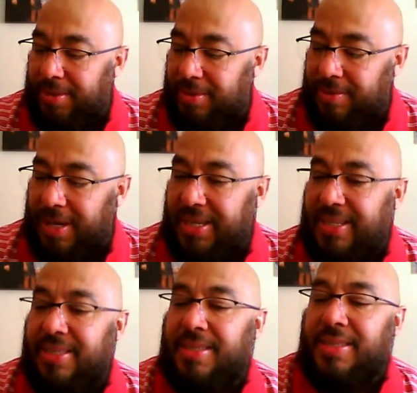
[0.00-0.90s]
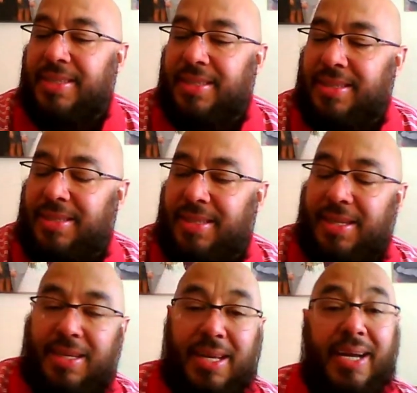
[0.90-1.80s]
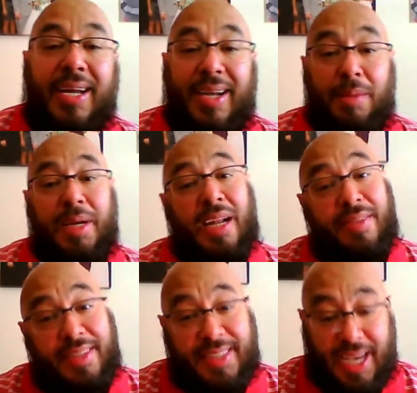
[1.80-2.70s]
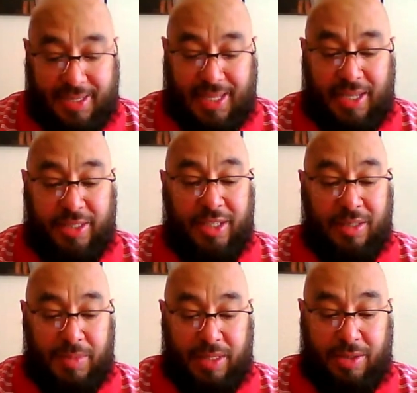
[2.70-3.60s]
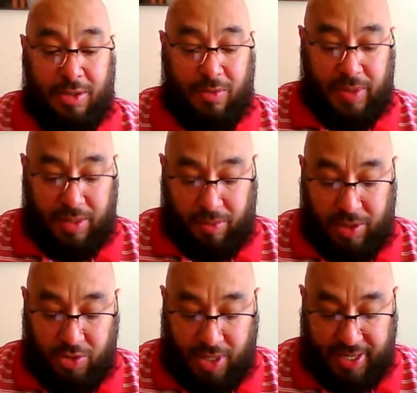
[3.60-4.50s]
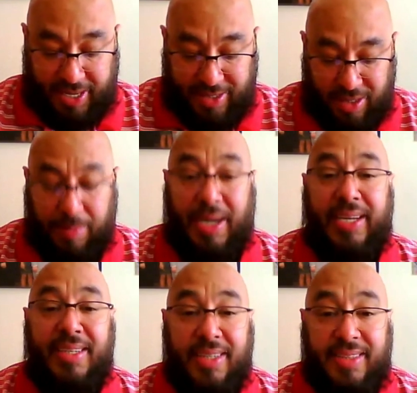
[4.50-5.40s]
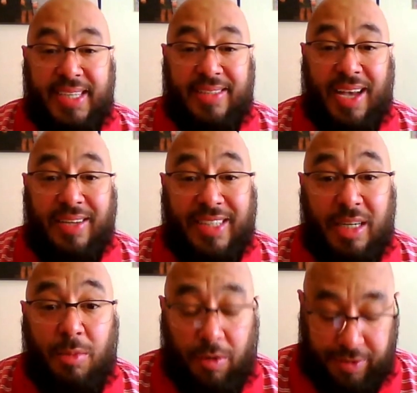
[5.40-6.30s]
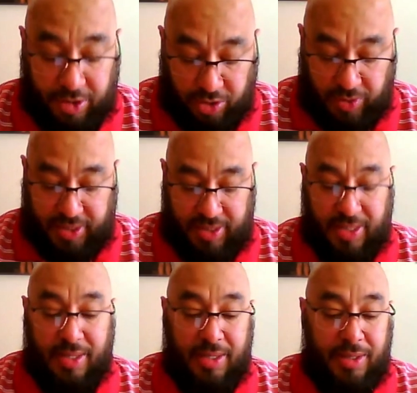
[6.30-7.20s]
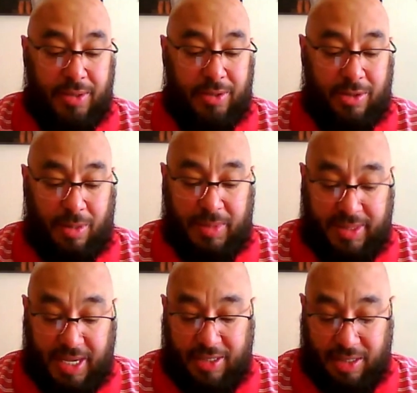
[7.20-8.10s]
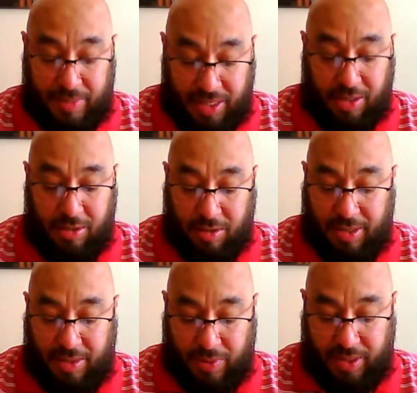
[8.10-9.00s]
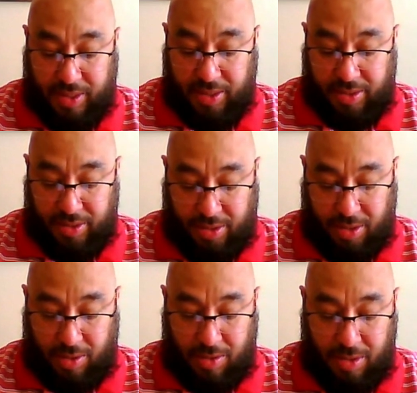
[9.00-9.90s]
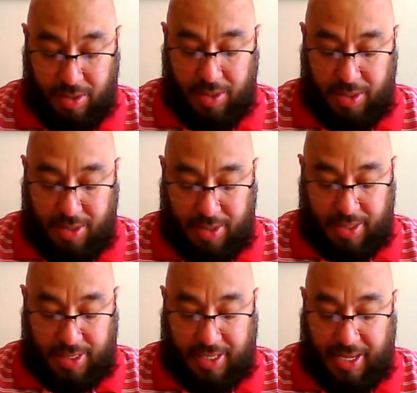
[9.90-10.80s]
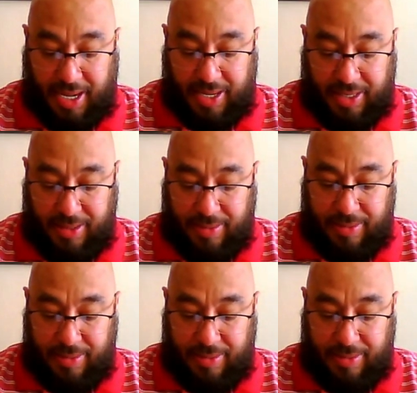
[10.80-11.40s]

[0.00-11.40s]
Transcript: all right. I'm gonna have to text that gentleman because we're trying to get somebody in a detox, get them off the street. So I'm gonna text him and let him know that we're good to go. Got it.